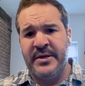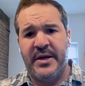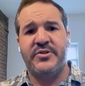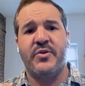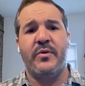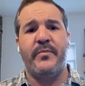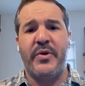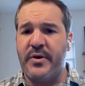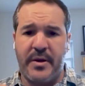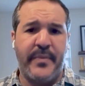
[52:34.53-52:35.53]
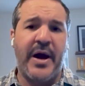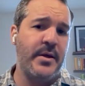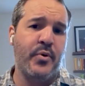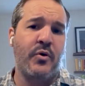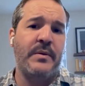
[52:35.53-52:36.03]
And so we're building
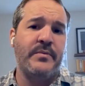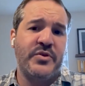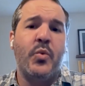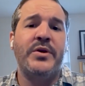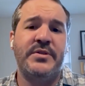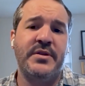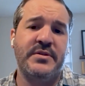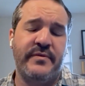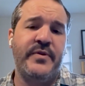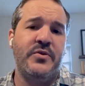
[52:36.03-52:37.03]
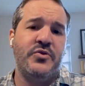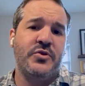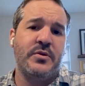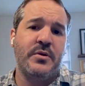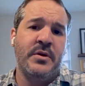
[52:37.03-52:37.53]
pilot programs of what does the
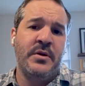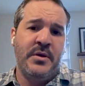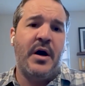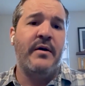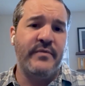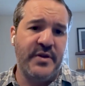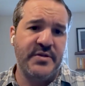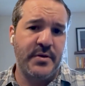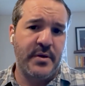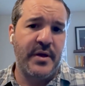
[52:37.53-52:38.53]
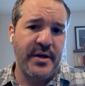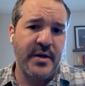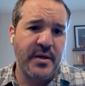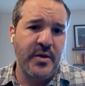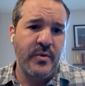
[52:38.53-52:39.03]
future of this look like
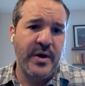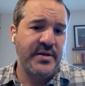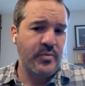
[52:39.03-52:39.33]
in the US.